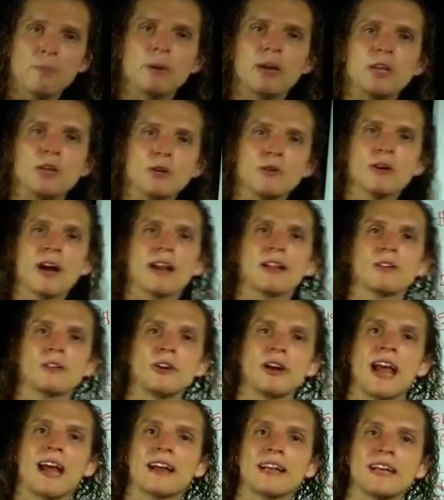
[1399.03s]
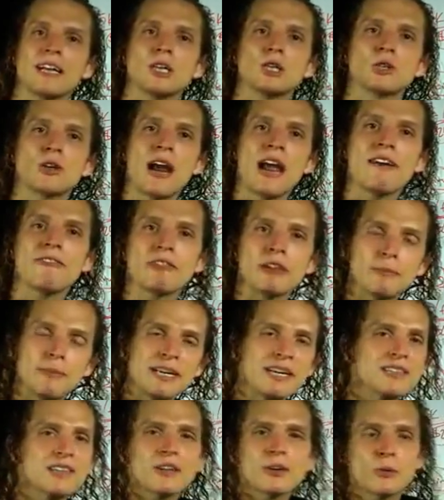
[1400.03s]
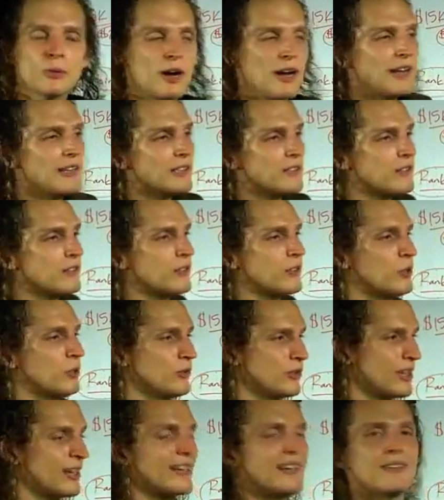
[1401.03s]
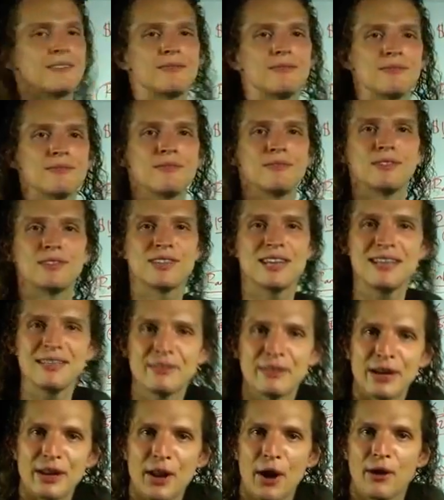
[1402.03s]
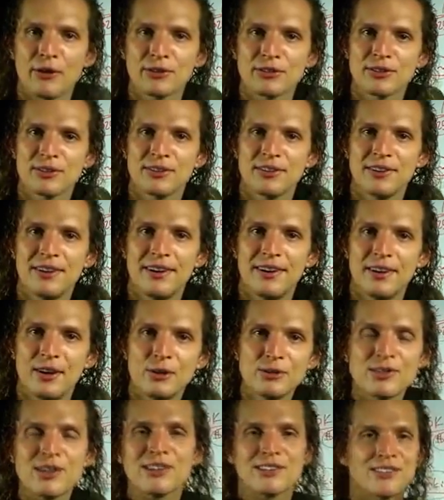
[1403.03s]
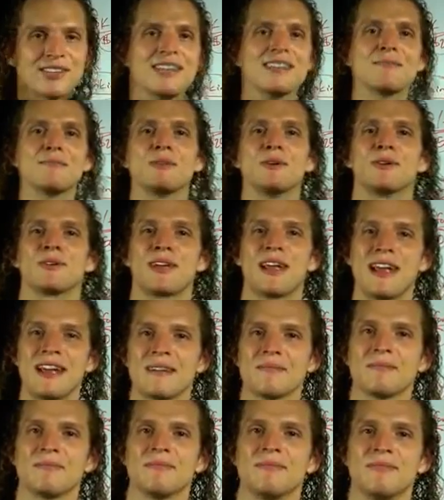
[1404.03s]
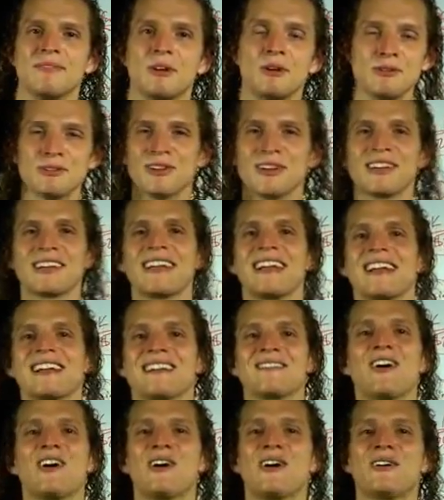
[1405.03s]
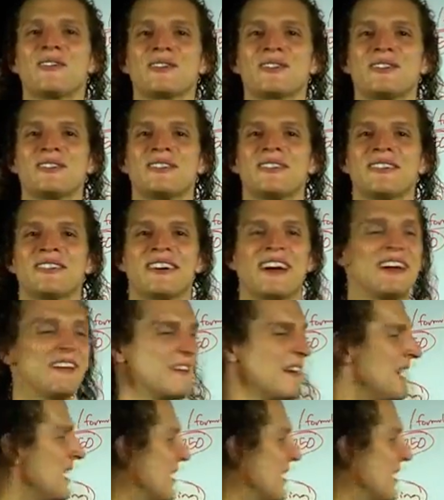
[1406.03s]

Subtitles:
But you got to learn how to get traffic because otherwise, who's going to see the videos? Who's going to see the boot camp? Who's going to get involved, right?